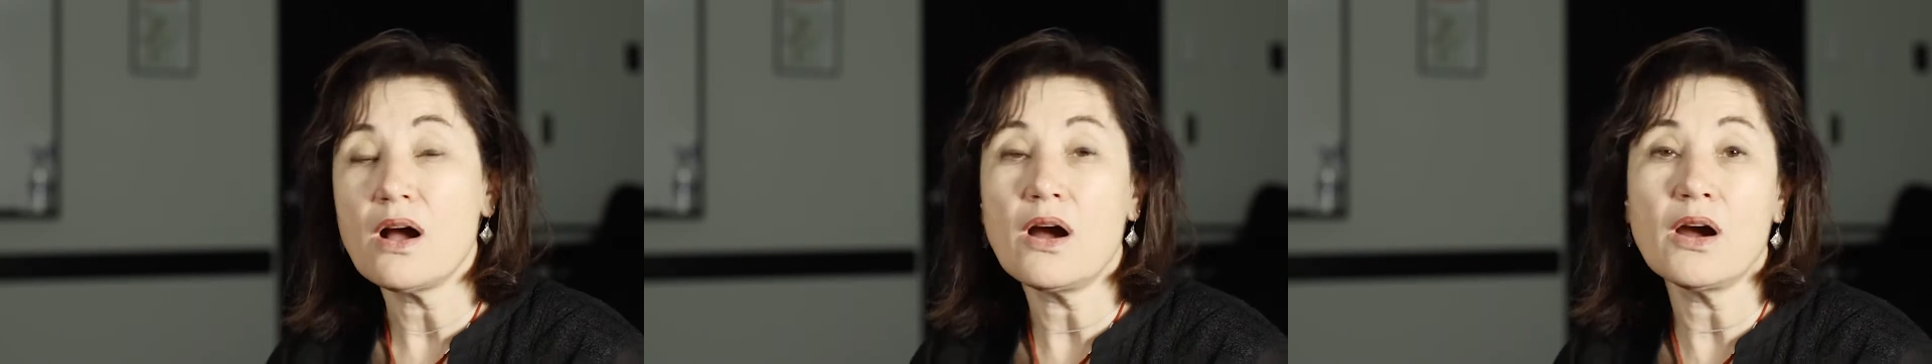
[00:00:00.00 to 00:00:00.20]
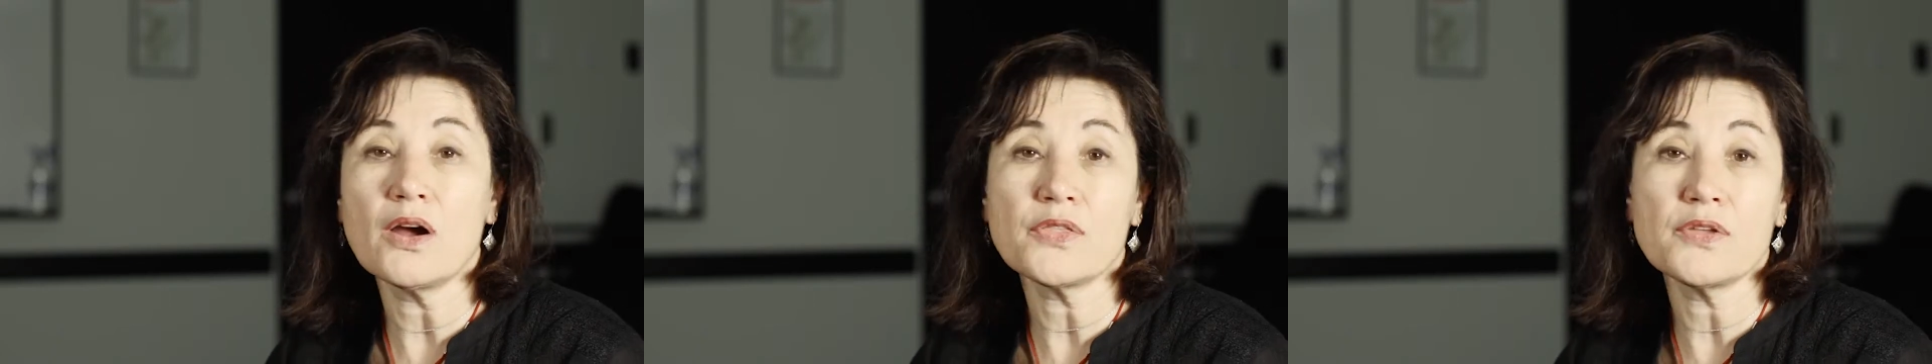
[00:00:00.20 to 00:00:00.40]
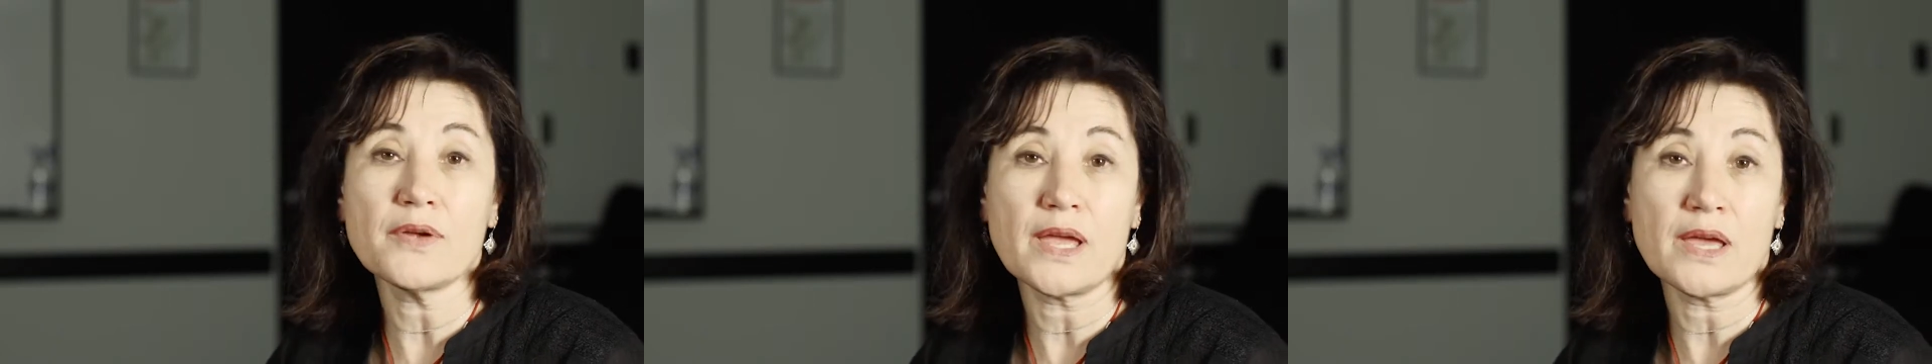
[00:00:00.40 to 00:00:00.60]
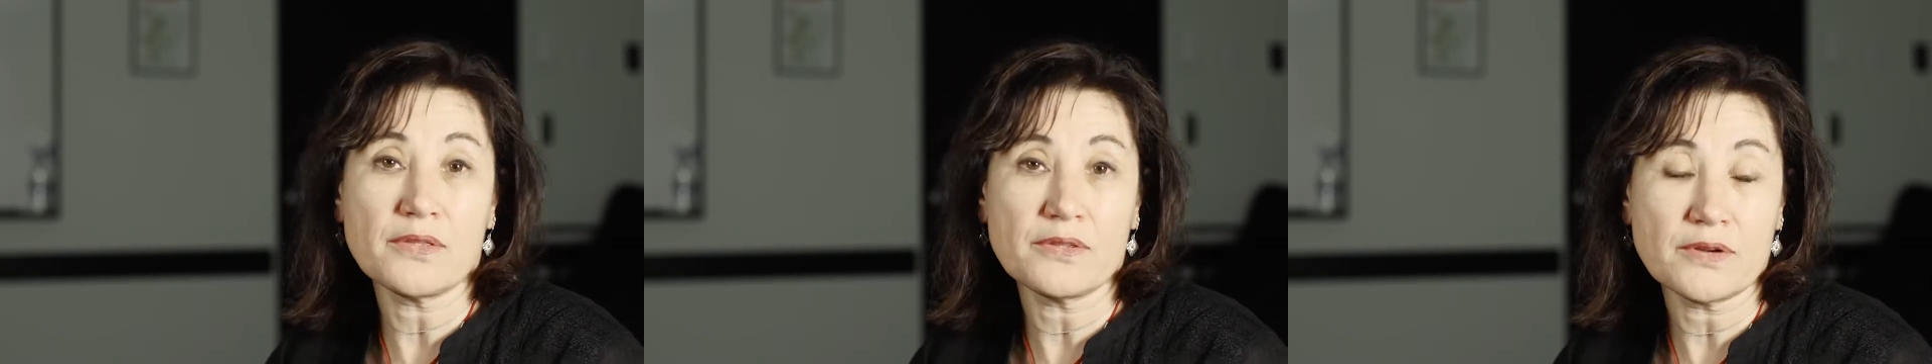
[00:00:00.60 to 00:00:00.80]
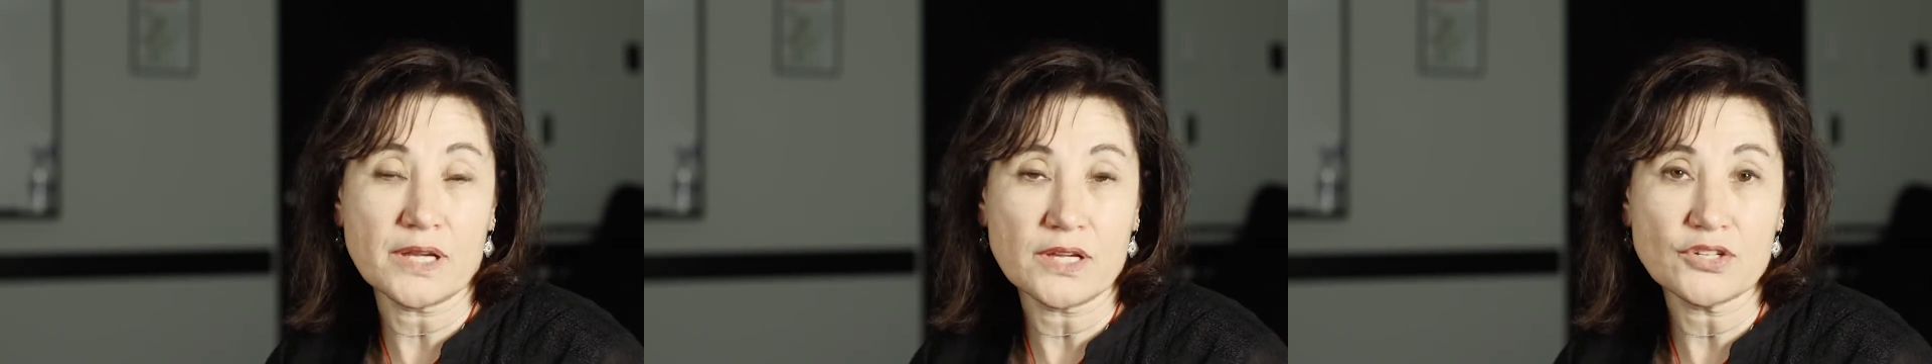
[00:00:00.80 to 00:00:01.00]
are there
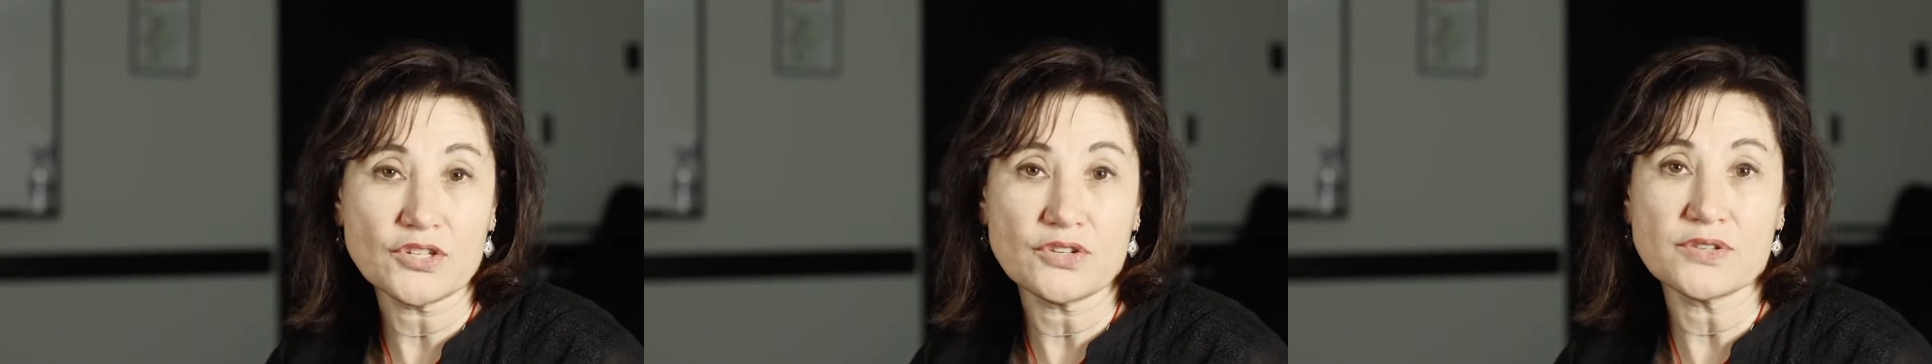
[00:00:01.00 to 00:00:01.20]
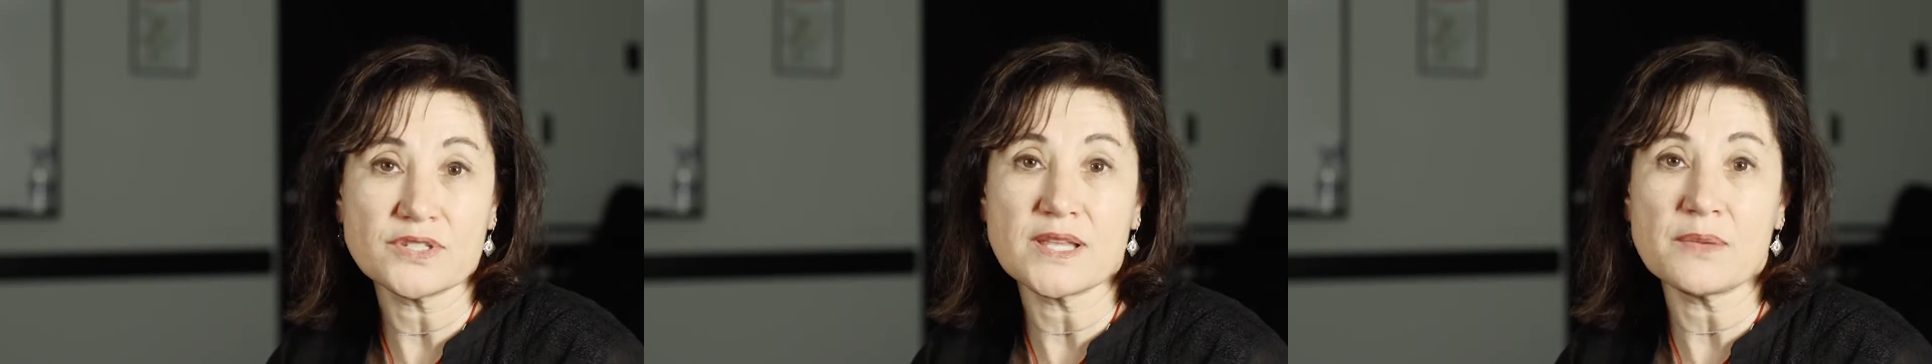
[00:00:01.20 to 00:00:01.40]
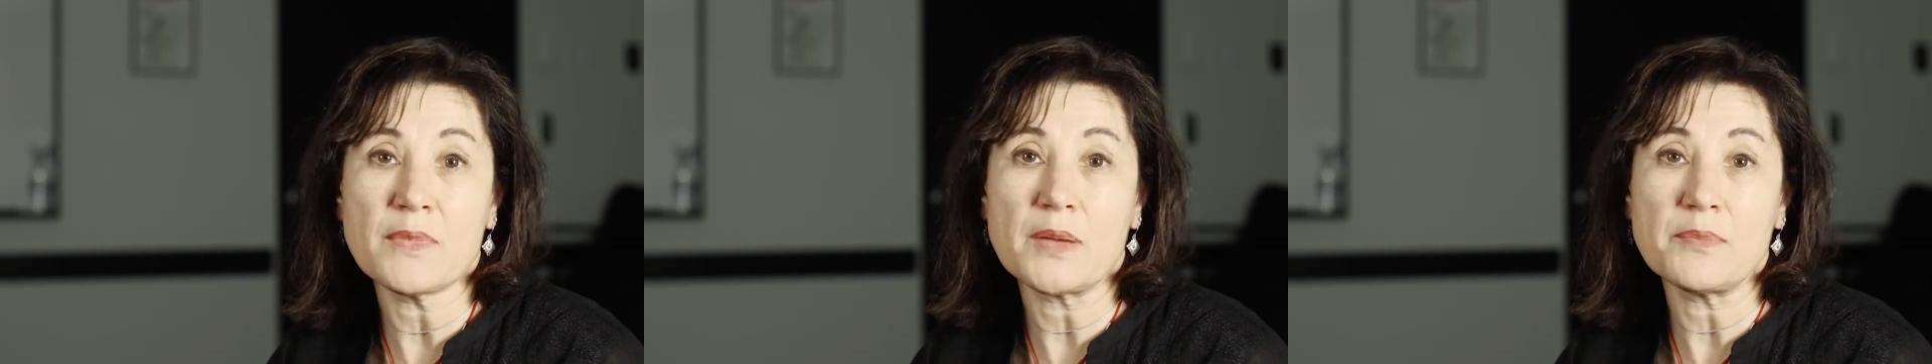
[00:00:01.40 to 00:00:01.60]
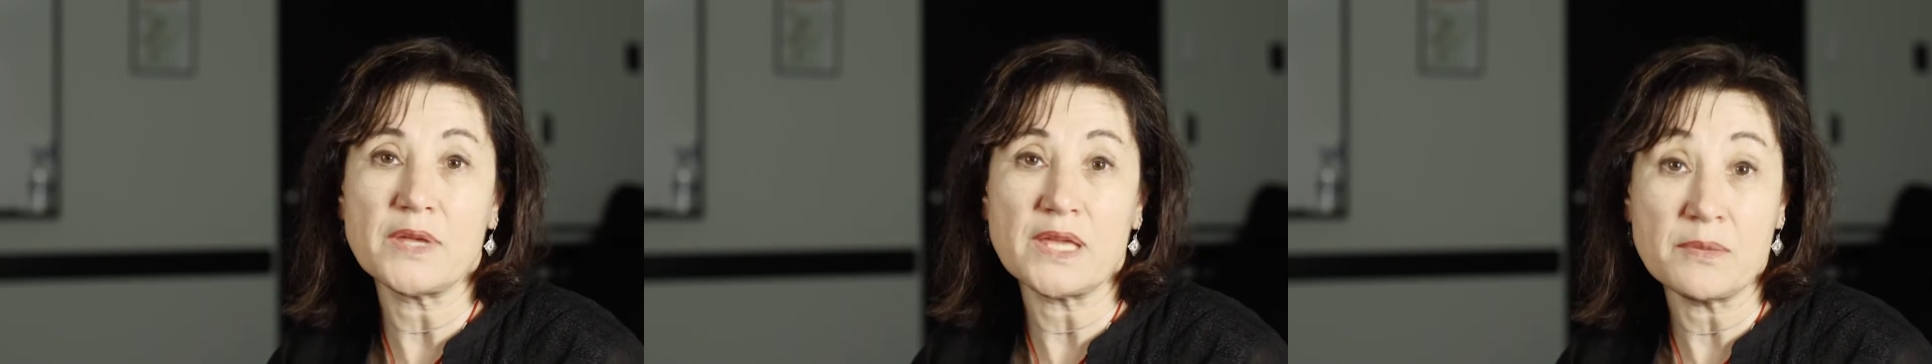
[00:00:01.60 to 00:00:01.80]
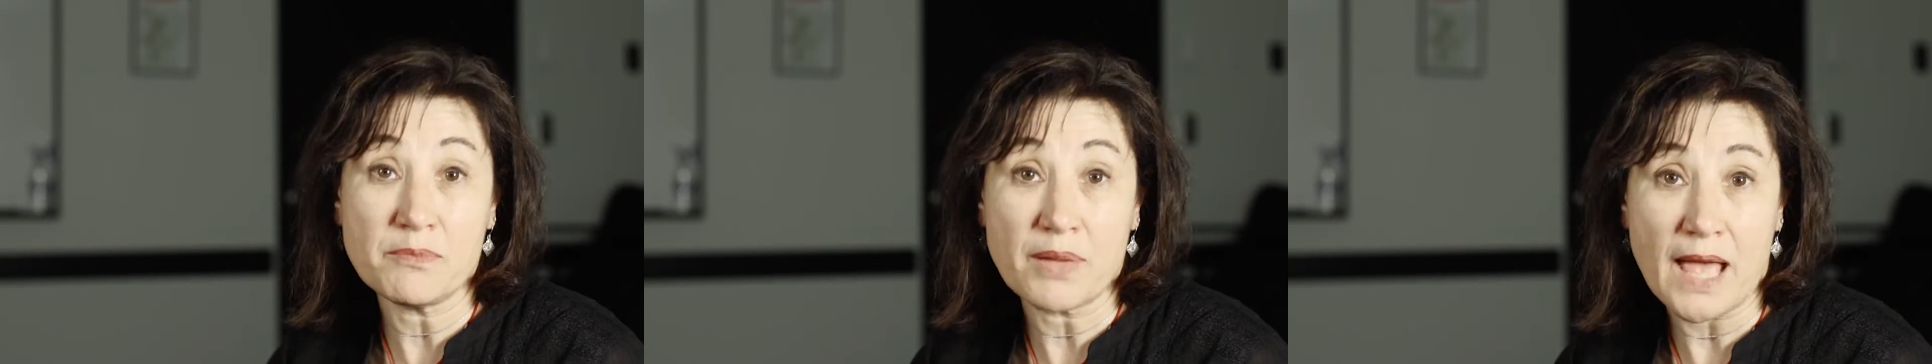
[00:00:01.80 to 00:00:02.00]
other issues that might
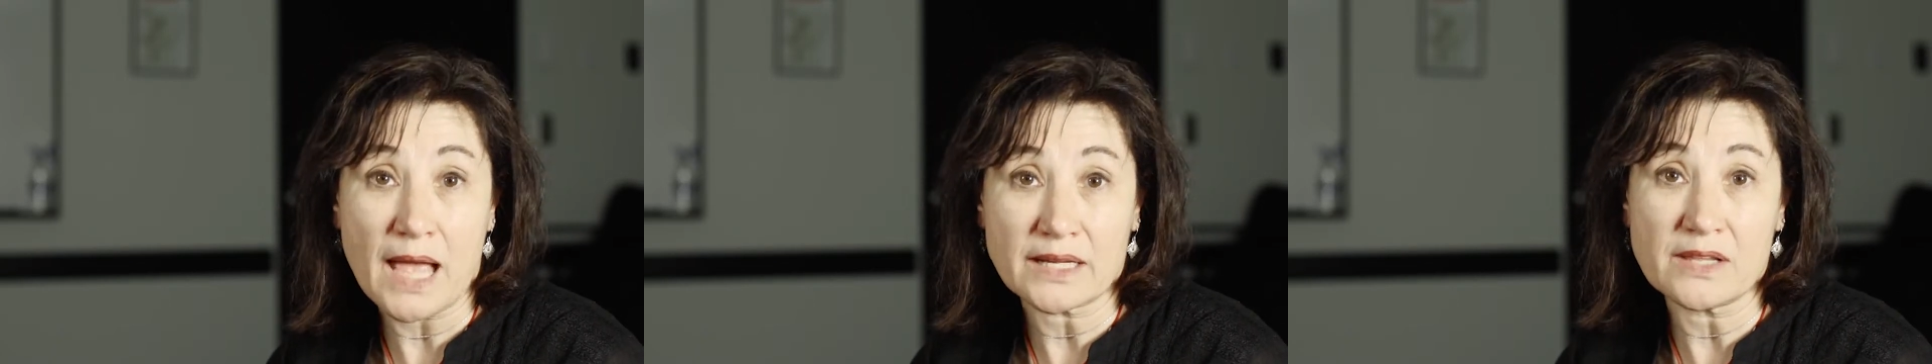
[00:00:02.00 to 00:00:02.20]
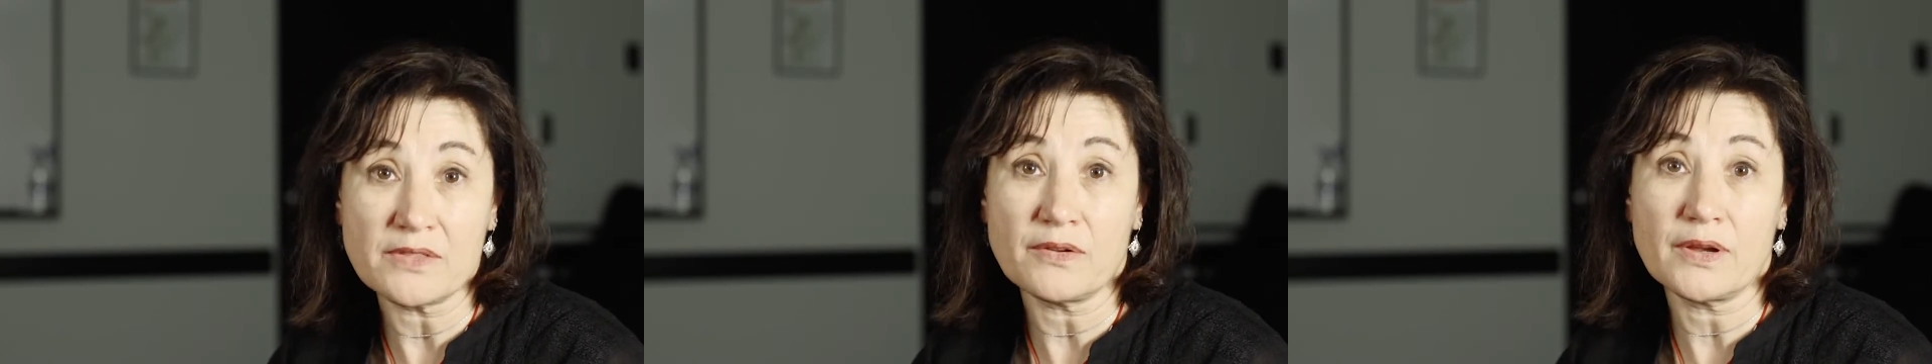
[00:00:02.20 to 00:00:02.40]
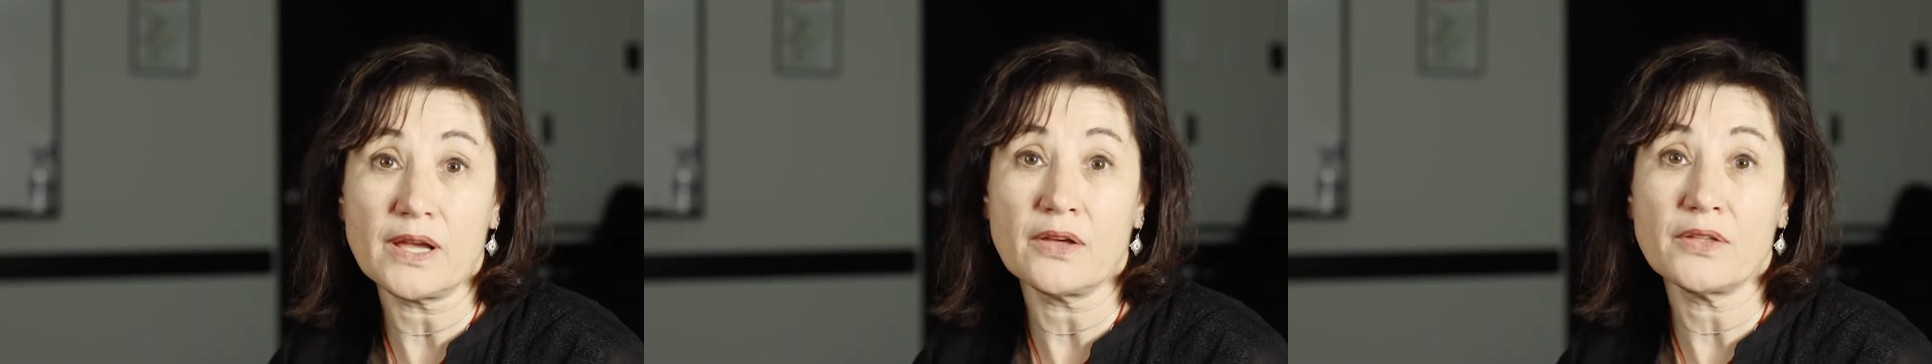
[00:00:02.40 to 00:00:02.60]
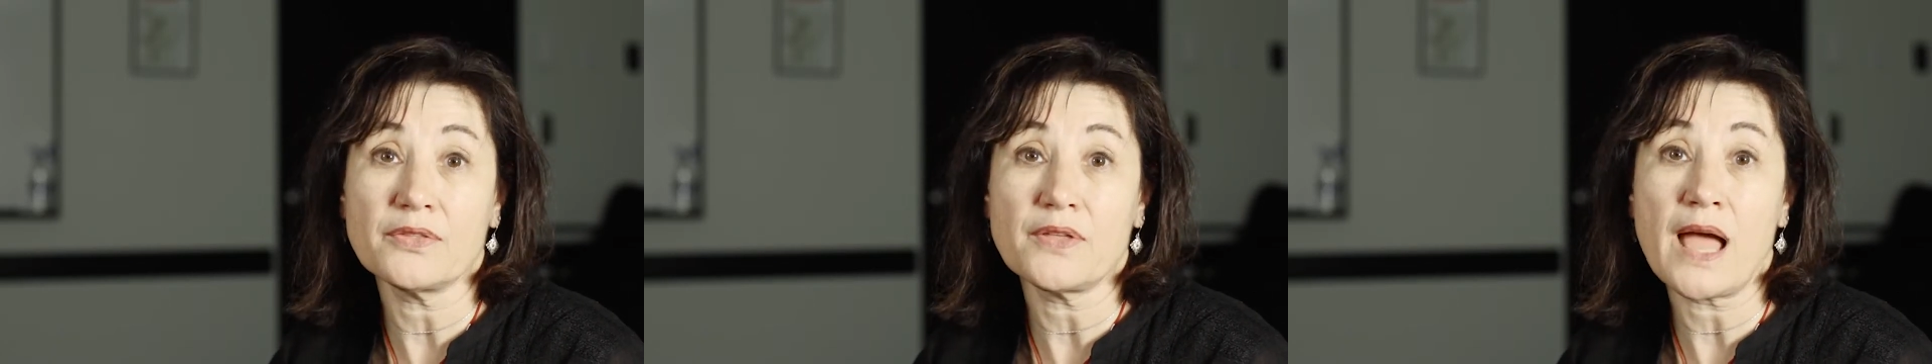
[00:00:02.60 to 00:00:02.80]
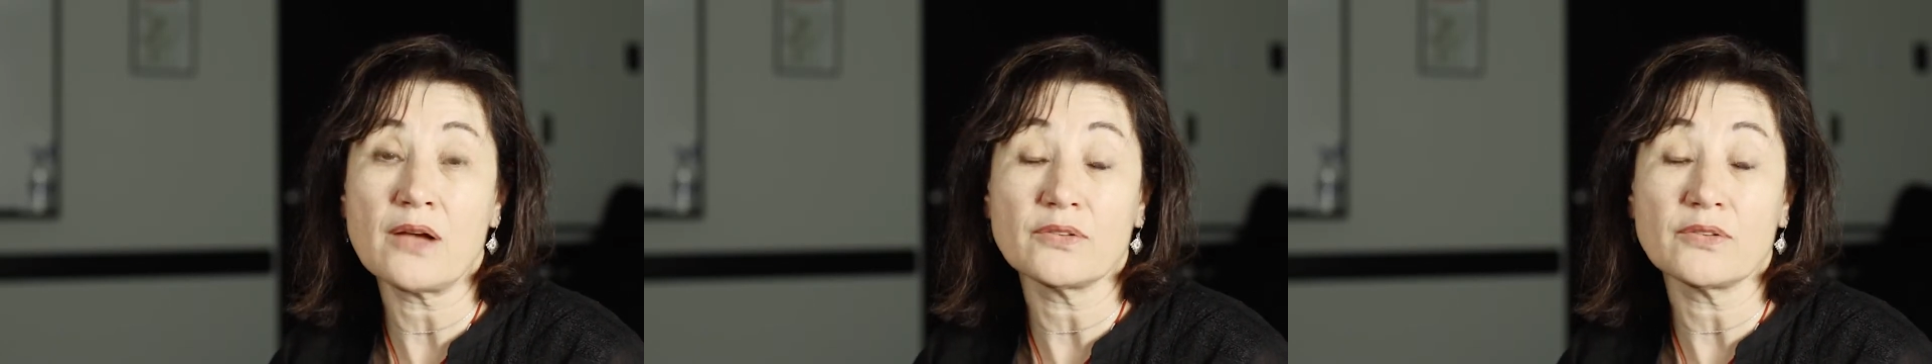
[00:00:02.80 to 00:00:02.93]
be impacting their health